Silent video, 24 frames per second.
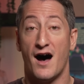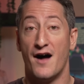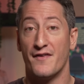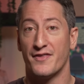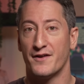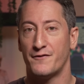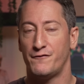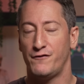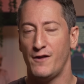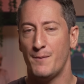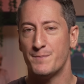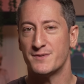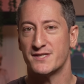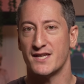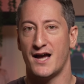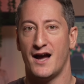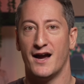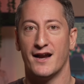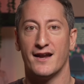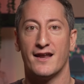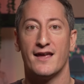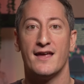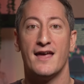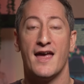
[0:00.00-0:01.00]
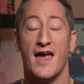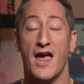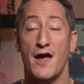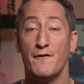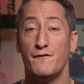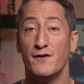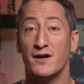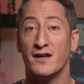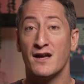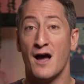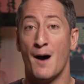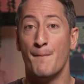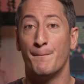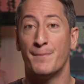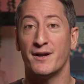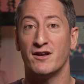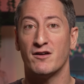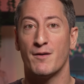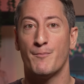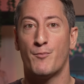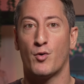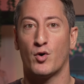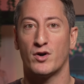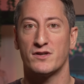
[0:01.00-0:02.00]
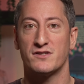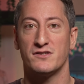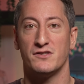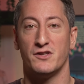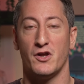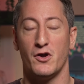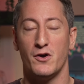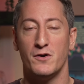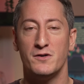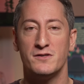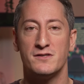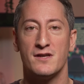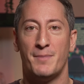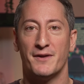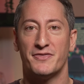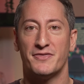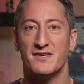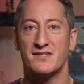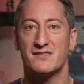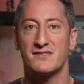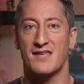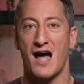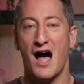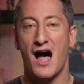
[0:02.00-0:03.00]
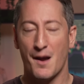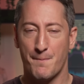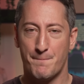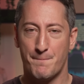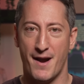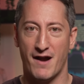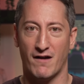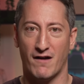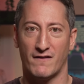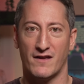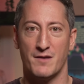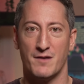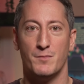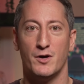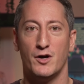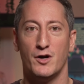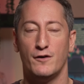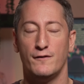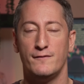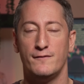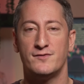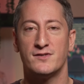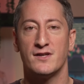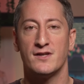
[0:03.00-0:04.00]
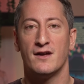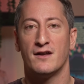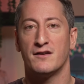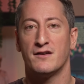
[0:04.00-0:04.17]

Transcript: On the flip side, if a company reports news, but the stock barely moves,